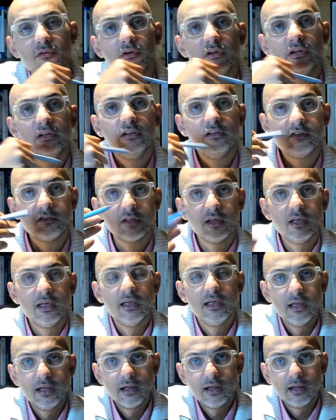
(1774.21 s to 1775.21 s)
Is
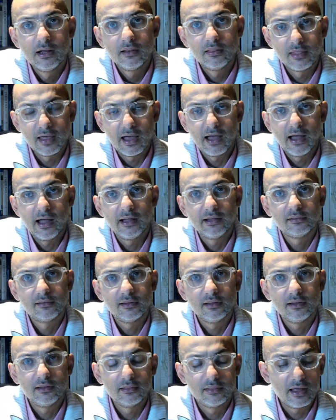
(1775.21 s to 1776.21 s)
that
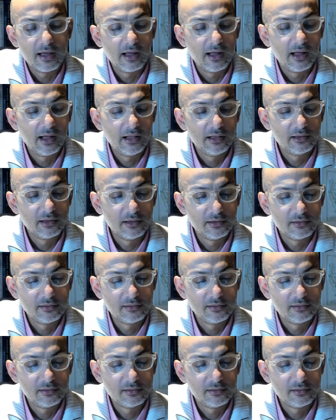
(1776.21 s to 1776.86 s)
the